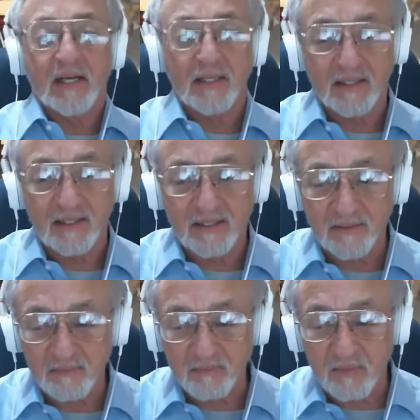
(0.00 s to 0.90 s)

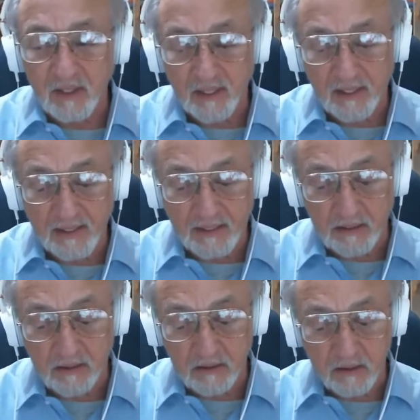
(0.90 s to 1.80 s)
Um,
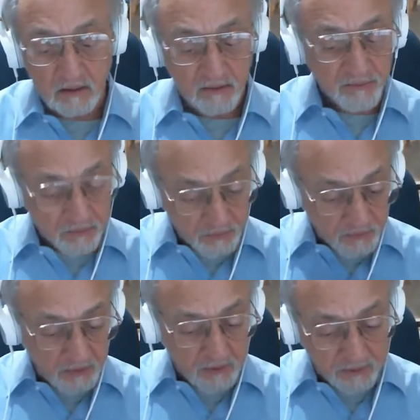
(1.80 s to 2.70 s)
and
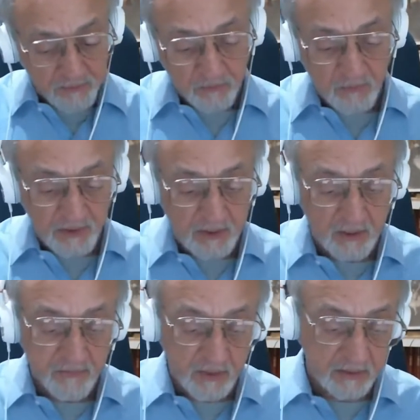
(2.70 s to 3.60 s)
although uh, we
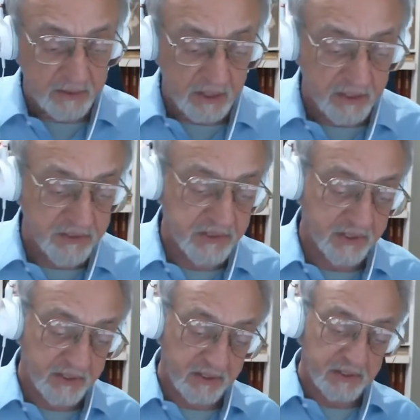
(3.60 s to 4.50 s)
can recognize
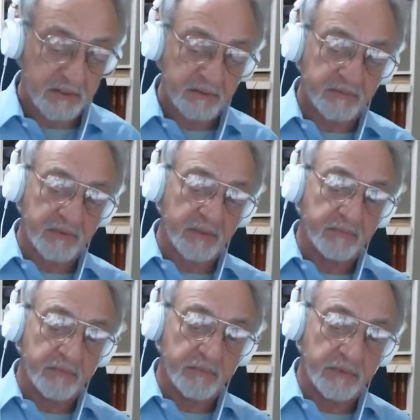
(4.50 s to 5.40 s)
a kind of
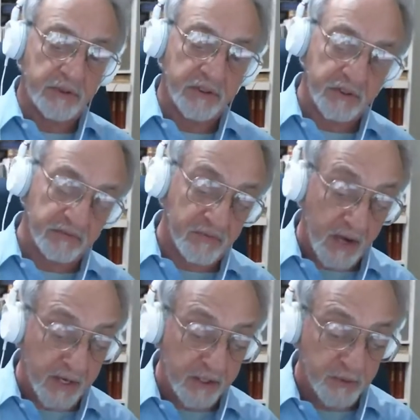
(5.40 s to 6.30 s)
um,
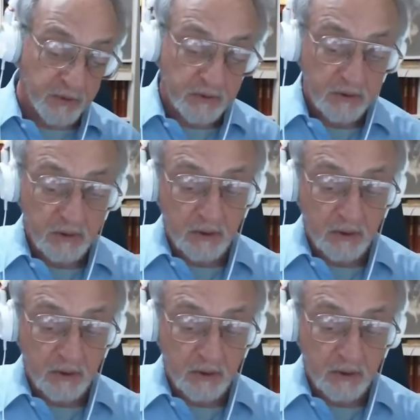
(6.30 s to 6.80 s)
justifiable